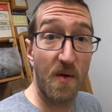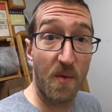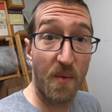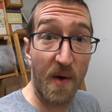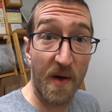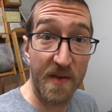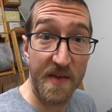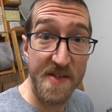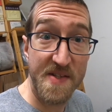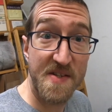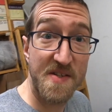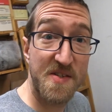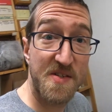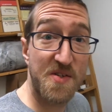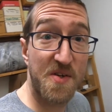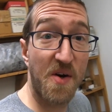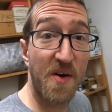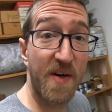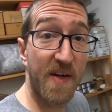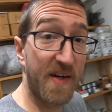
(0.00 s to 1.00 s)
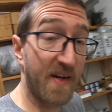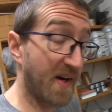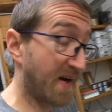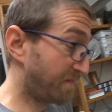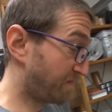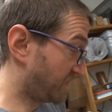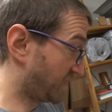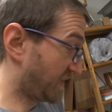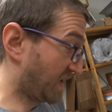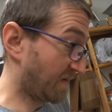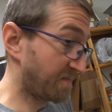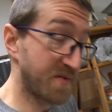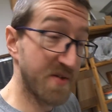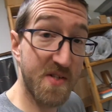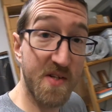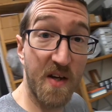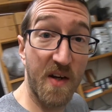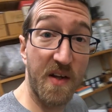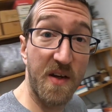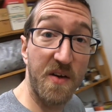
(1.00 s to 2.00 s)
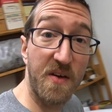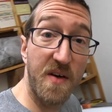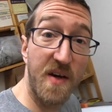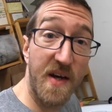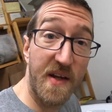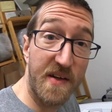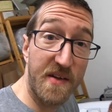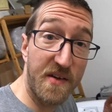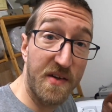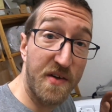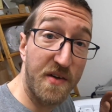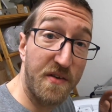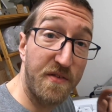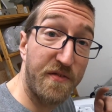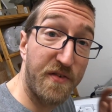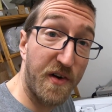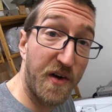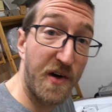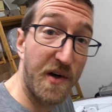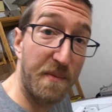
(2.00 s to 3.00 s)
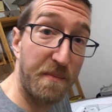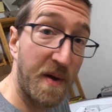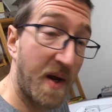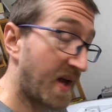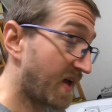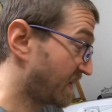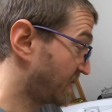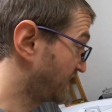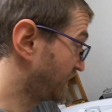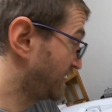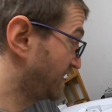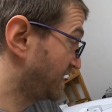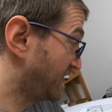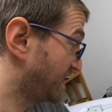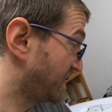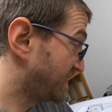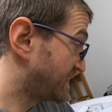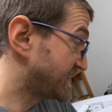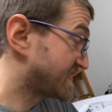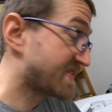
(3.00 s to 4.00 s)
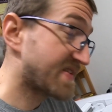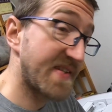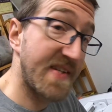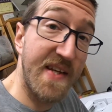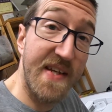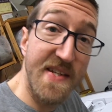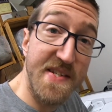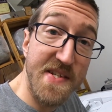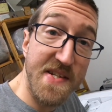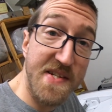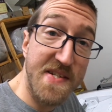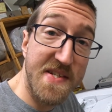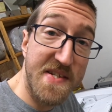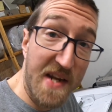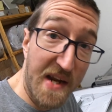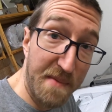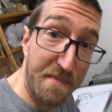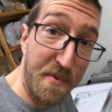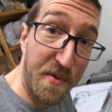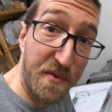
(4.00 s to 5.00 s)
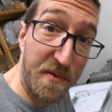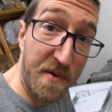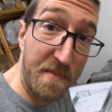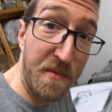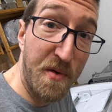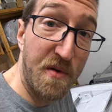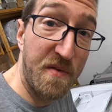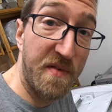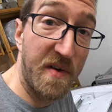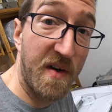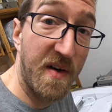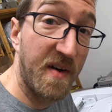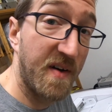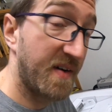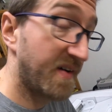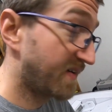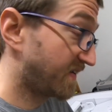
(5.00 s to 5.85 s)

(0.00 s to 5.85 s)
While this is starting up, I'm just going to go ahead and confirm this is a staple remover,